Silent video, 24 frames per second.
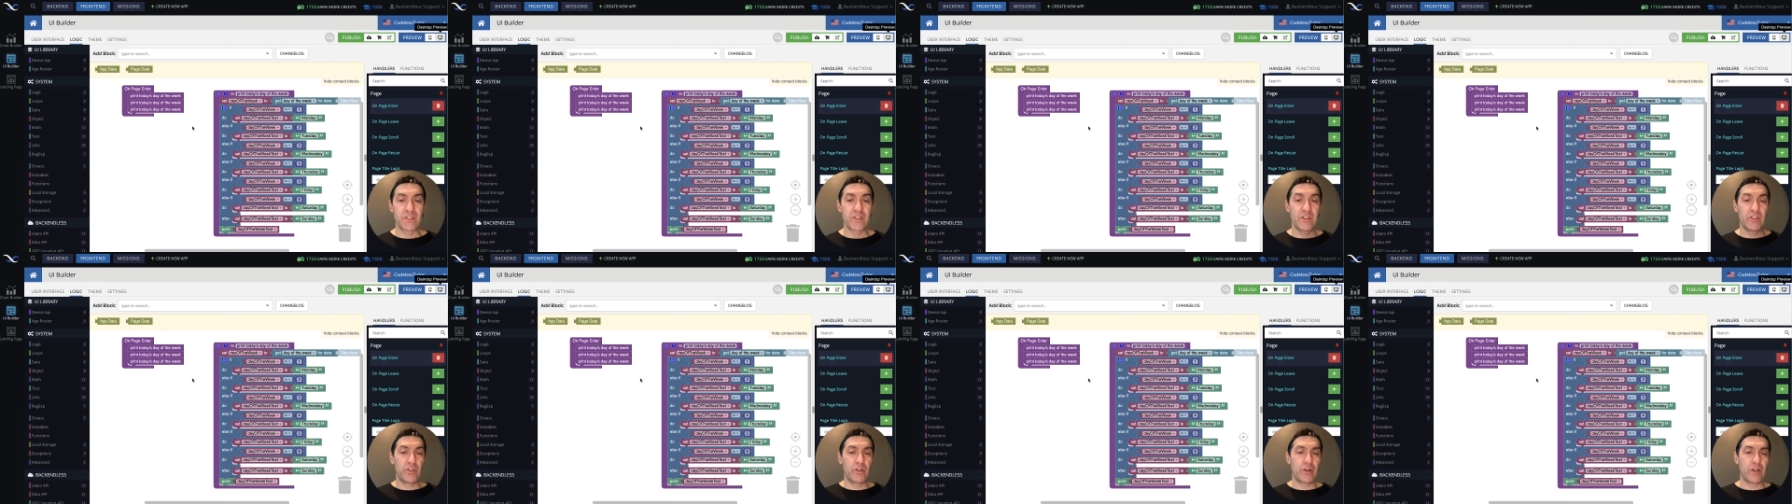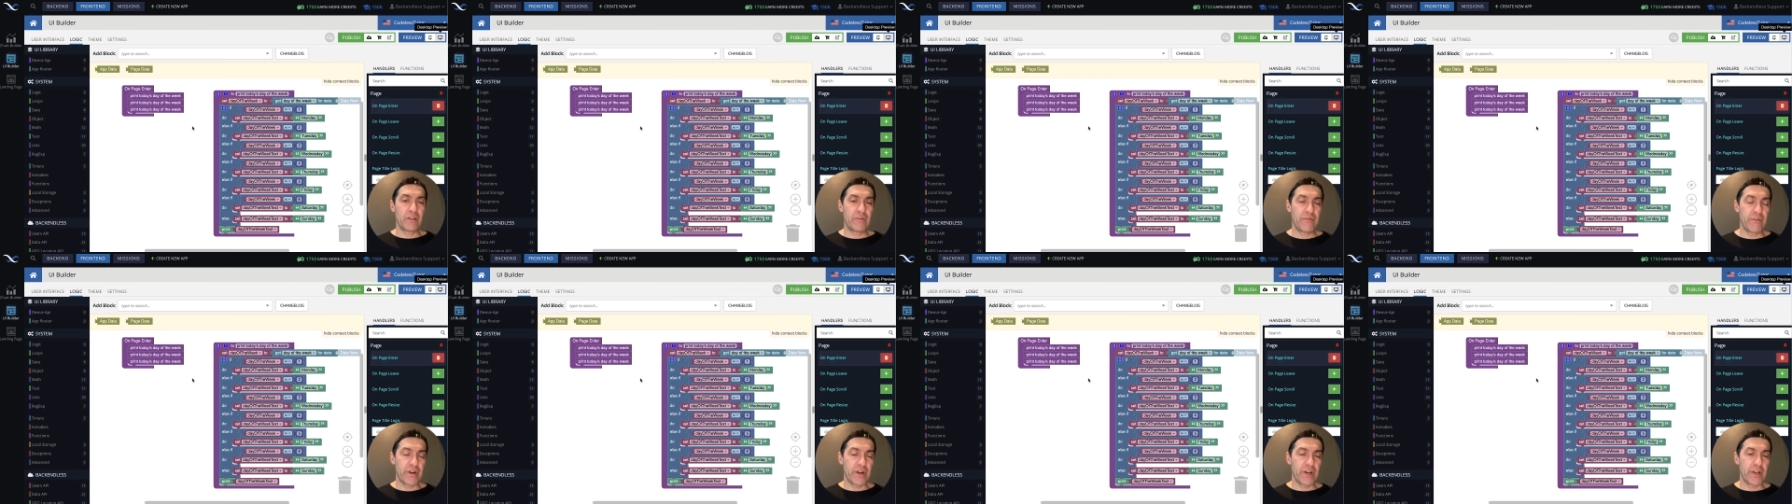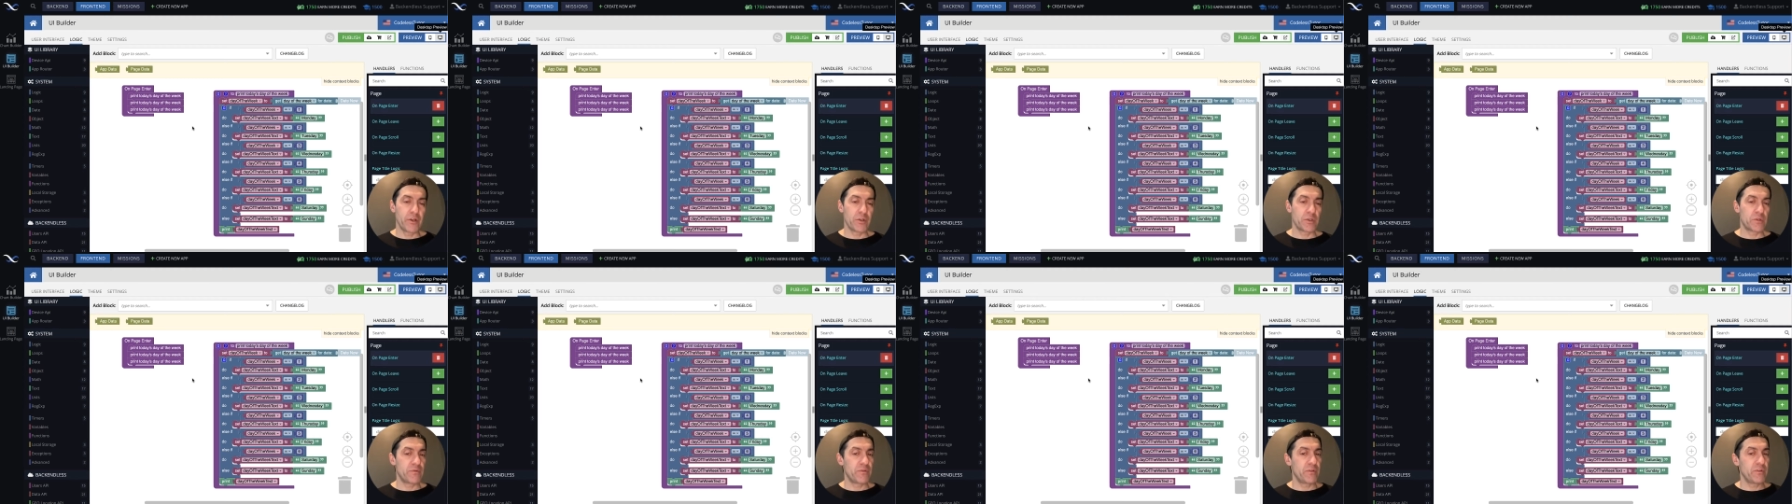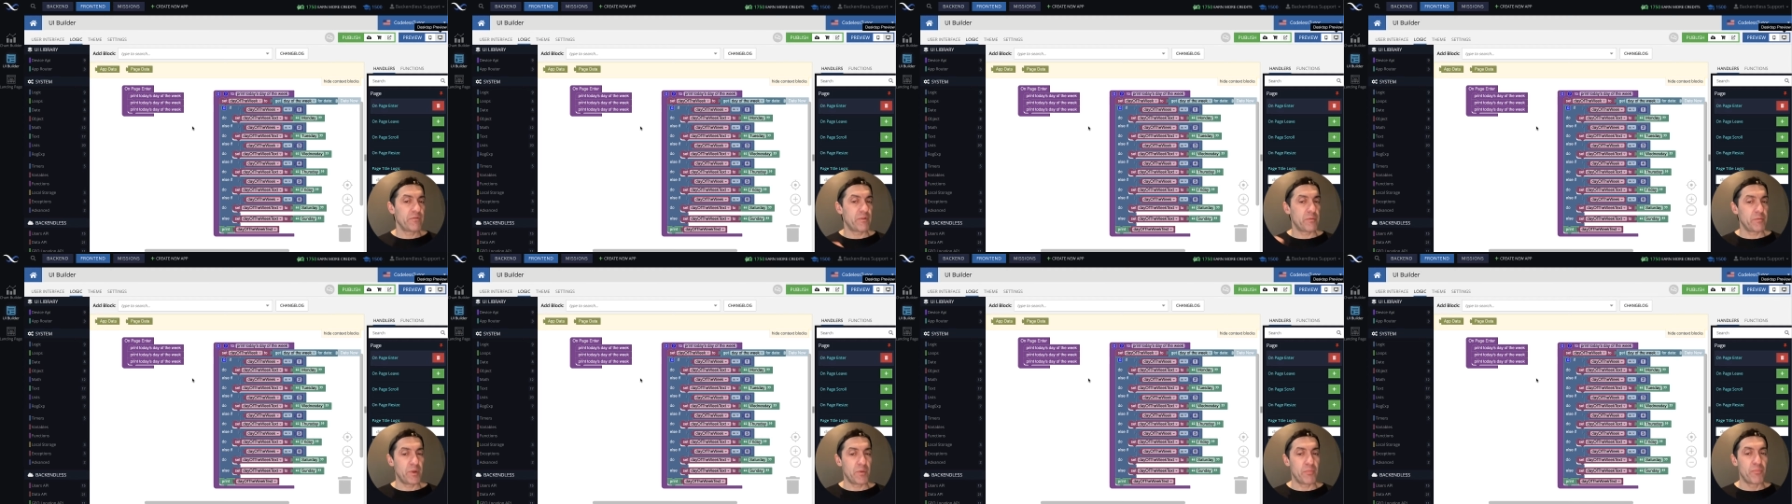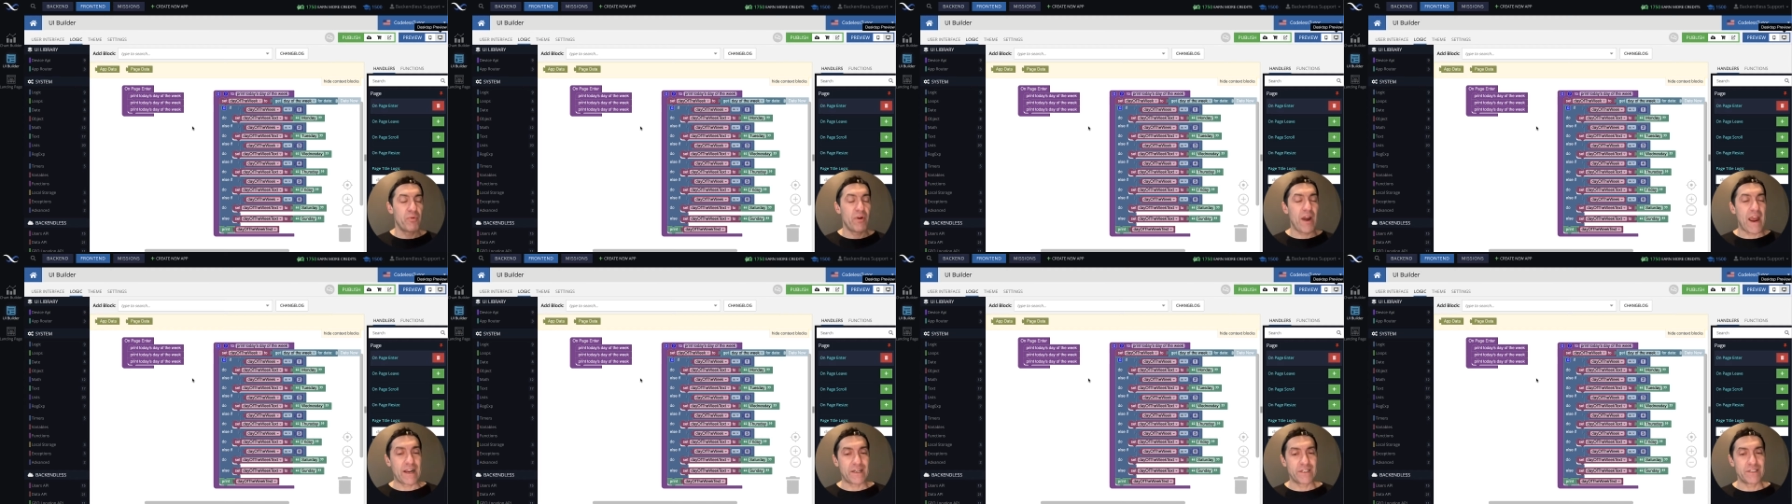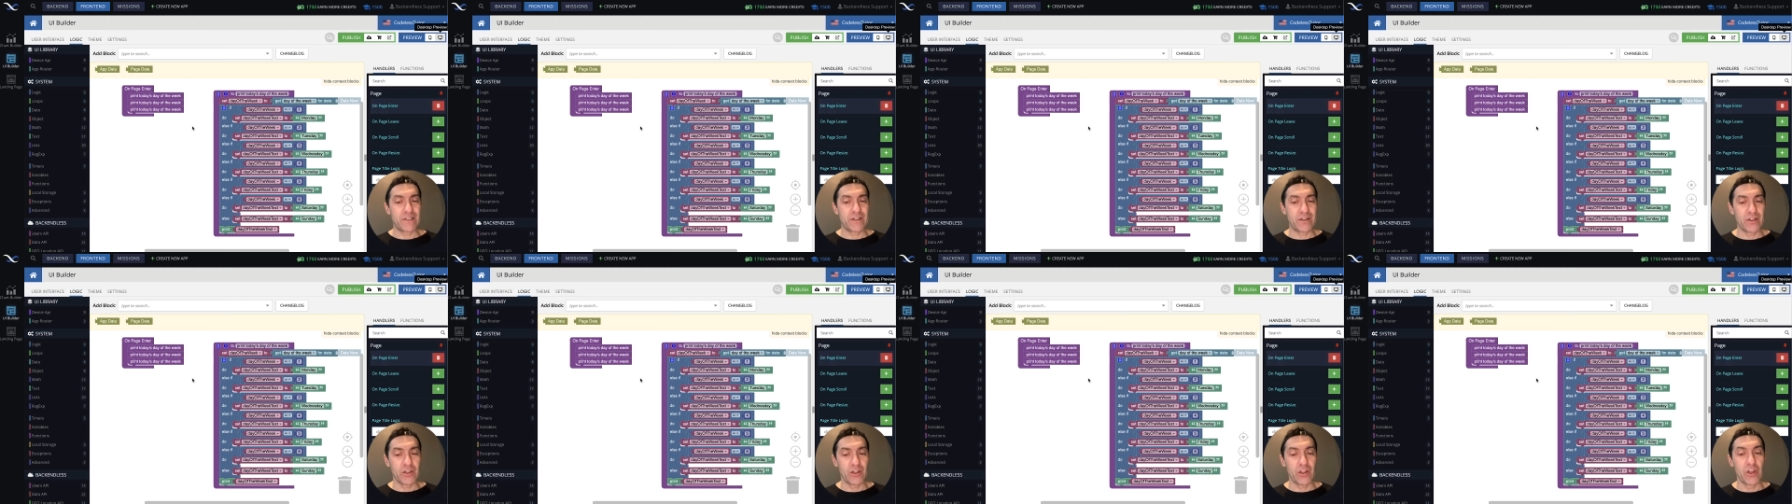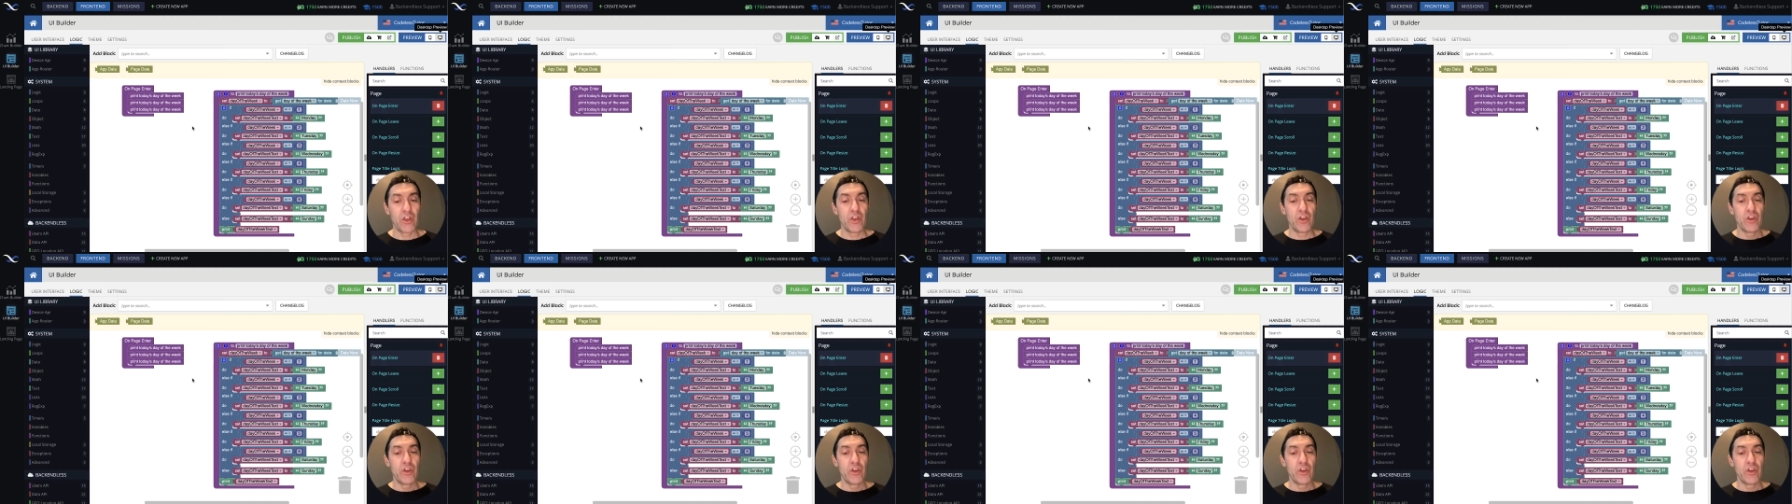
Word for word: not very useful from the practical